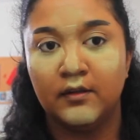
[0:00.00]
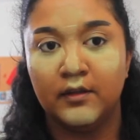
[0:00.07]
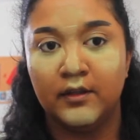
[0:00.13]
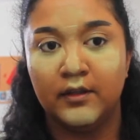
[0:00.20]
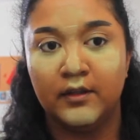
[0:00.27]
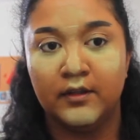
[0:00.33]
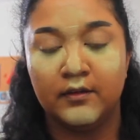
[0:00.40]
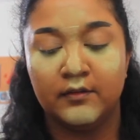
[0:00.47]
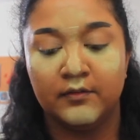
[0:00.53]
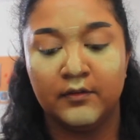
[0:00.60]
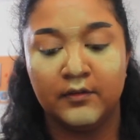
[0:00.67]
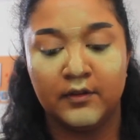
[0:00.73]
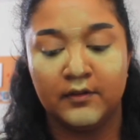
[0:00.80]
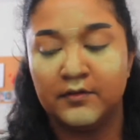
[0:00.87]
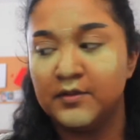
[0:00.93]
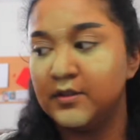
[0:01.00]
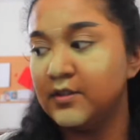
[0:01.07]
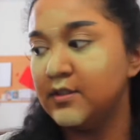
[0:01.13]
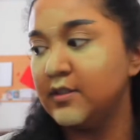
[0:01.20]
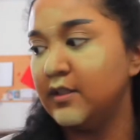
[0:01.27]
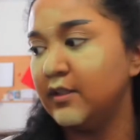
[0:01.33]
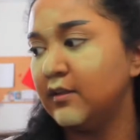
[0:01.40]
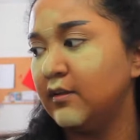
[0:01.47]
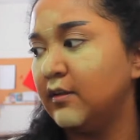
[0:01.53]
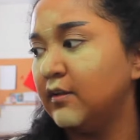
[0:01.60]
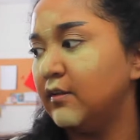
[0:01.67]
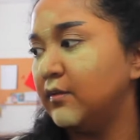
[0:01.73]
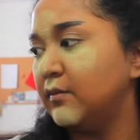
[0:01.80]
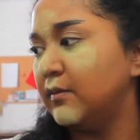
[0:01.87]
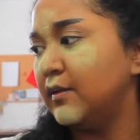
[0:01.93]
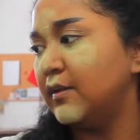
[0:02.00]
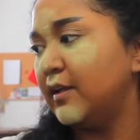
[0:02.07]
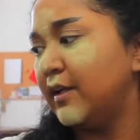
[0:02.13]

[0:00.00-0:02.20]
the full coverage concealer with